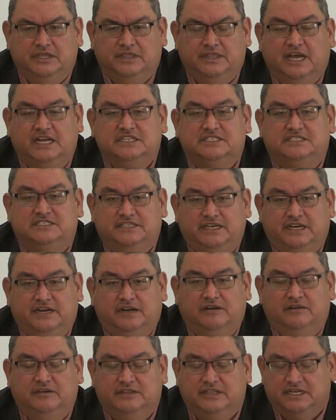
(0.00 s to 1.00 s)
That's
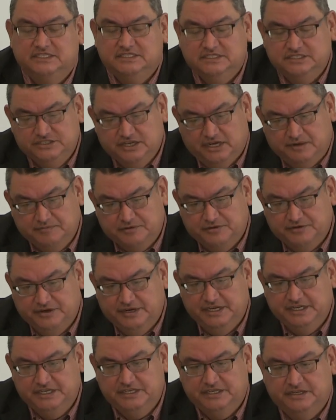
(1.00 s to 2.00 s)
there. That's a job
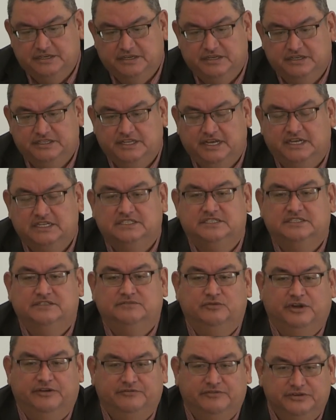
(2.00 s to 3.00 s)
creation. That's
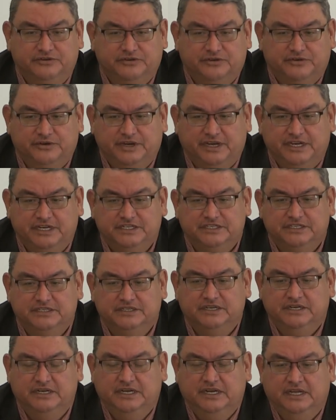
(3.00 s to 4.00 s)
revenue creation.